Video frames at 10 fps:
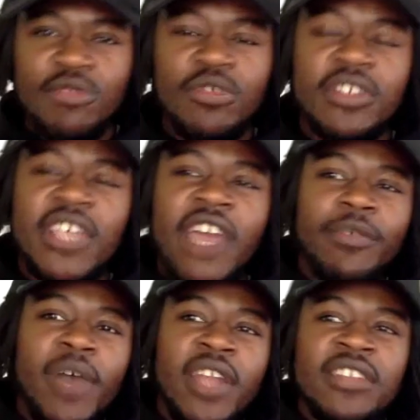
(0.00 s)
because
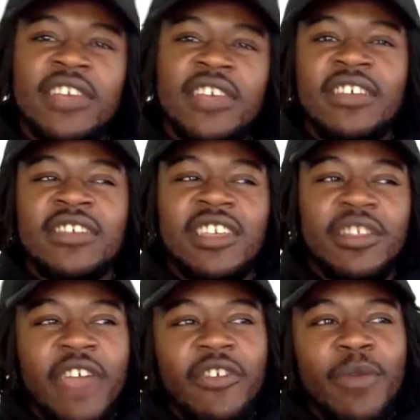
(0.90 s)

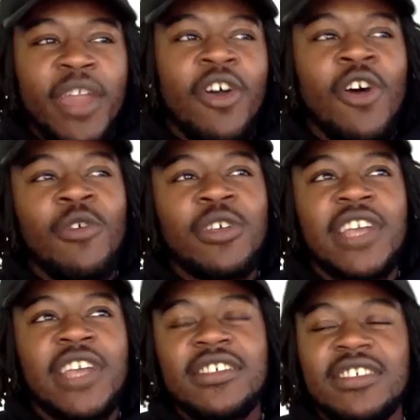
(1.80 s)
everybody always
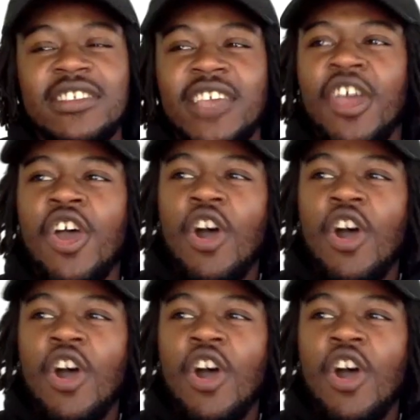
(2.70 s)
likes to say,